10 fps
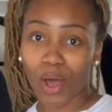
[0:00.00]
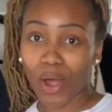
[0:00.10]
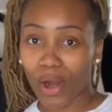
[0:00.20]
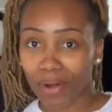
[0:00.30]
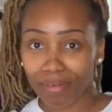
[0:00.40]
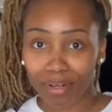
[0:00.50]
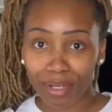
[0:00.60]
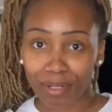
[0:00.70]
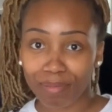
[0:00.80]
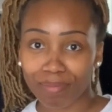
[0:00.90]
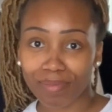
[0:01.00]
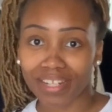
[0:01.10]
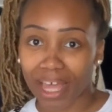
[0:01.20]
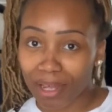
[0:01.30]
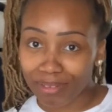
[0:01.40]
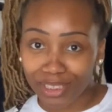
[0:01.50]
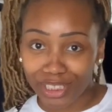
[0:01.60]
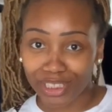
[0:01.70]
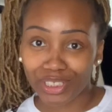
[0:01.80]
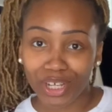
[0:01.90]
Harlem
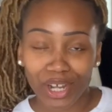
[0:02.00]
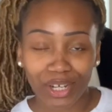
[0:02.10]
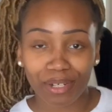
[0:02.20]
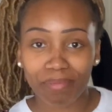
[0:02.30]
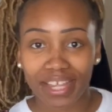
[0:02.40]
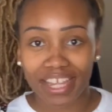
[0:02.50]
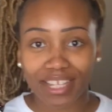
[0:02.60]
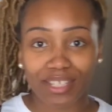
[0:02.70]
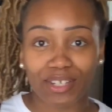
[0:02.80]
loungy jogger pants.